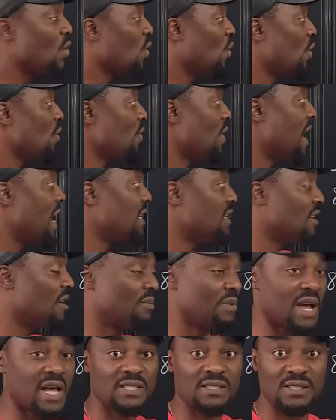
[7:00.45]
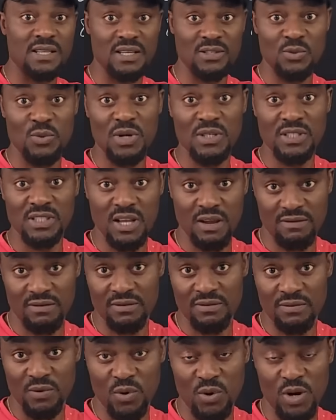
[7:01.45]
or you end up at
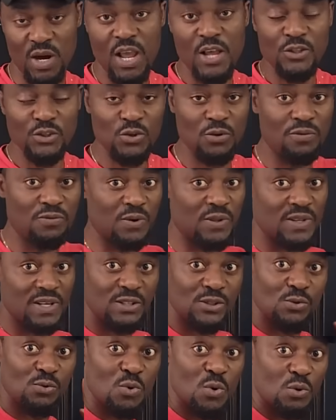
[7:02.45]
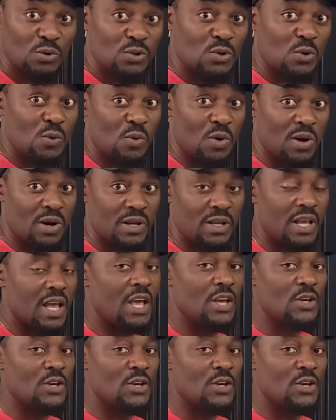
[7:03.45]
6174. So for this rule to work,